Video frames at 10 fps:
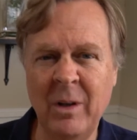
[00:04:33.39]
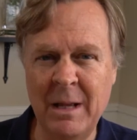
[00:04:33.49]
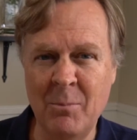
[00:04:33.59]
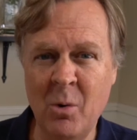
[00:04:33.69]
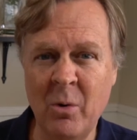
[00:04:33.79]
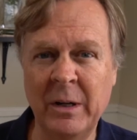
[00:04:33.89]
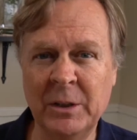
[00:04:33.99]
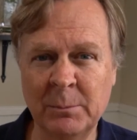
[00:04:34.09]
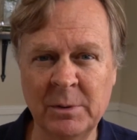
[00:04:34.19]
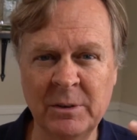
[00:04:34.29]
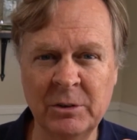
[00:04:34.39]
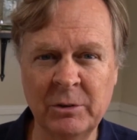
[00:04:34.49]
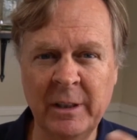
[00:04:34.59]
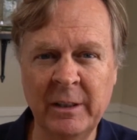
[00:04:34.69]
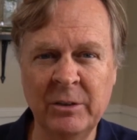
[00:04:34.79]
lot more in terms of just
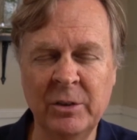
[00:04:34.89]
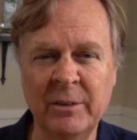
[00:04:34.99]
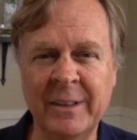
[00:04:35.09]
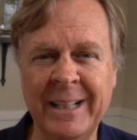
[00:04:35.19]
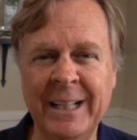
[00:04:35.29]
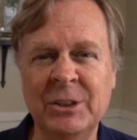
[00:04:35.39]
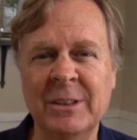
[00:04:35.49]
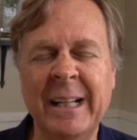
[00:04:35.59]
creating this unification.